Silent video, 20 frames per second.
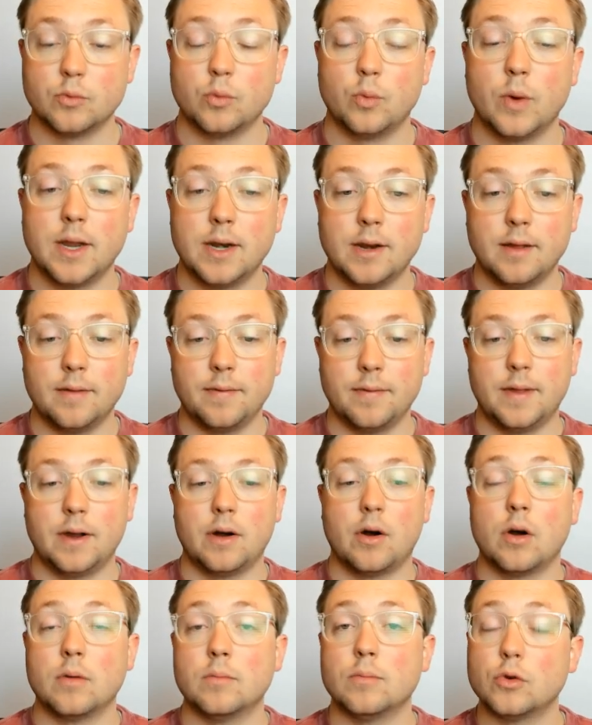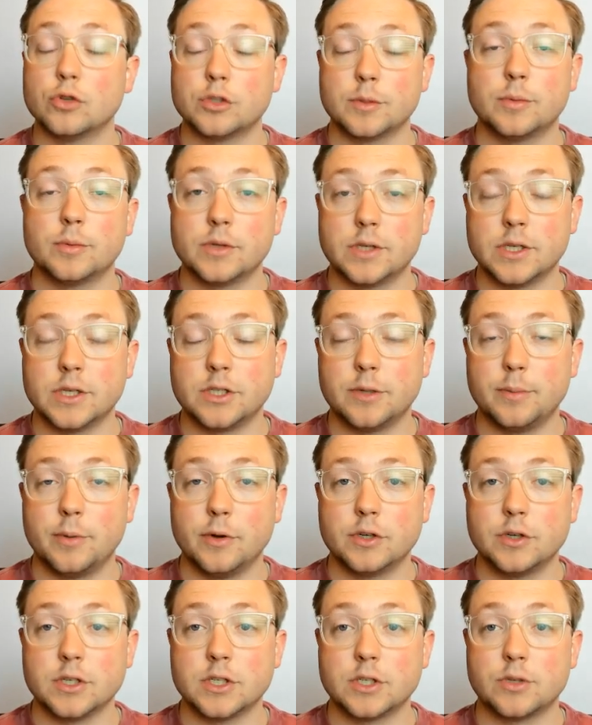when there are multiple
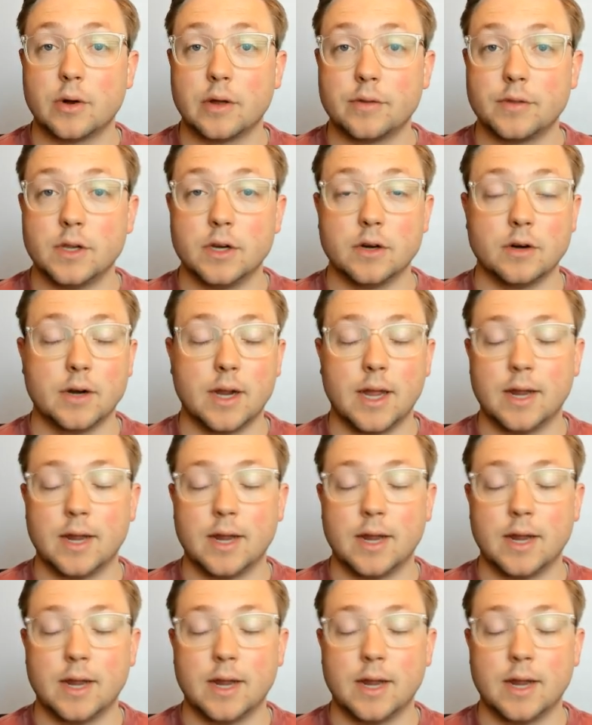distributions throughout the year,